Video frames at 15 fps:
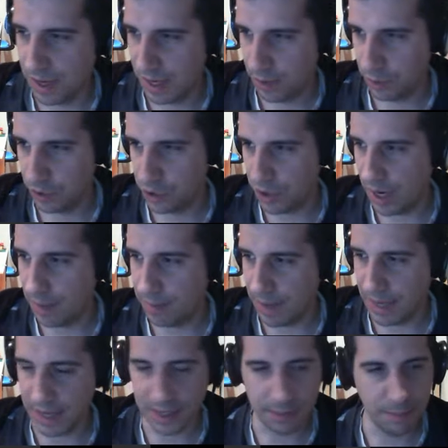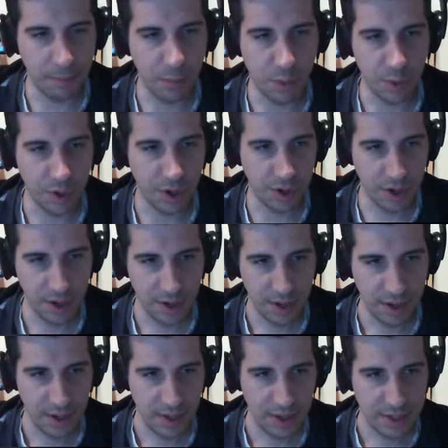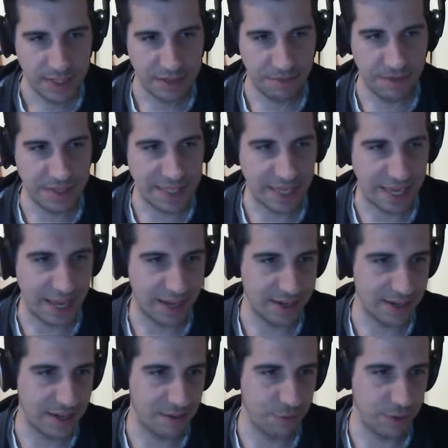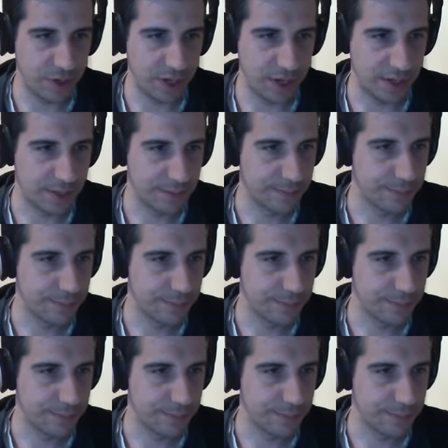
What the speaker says: and we'll try and make it more sophisticated if we need it.